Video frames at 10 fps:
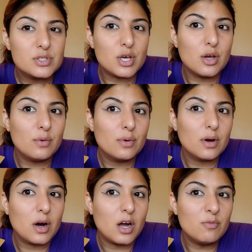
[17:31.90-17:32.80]
So
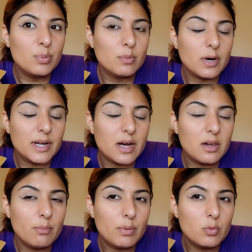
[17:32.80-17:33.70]
I've brought mine
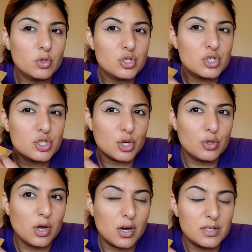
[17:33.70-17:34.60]
out a little bit more just to show
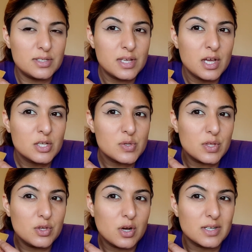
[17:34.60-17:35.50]
you guys so
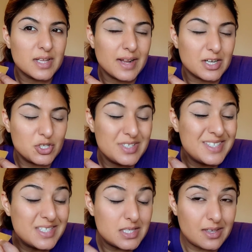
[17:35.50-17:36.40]
that you guys can actually
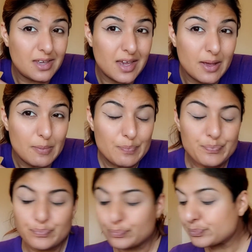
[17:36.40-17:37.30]
see it.
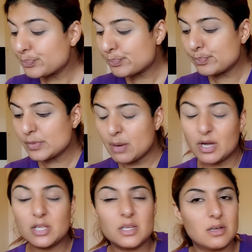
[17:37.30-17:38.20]

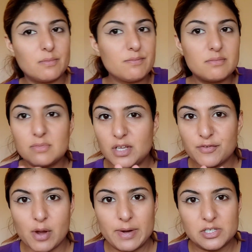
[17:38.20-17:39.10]
But
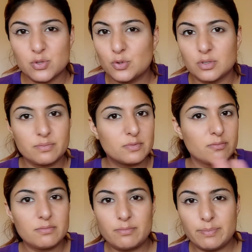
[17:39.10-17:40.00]
if going back to school,
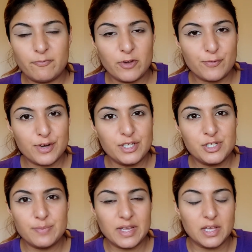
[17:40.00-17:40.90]
feel free
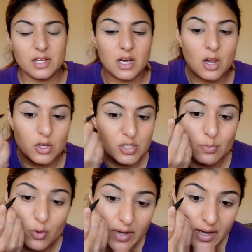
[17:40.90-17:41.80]
to make it a lot
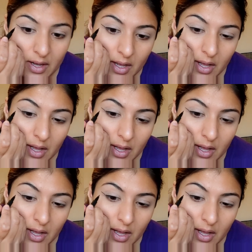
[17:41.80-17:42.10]
smaller.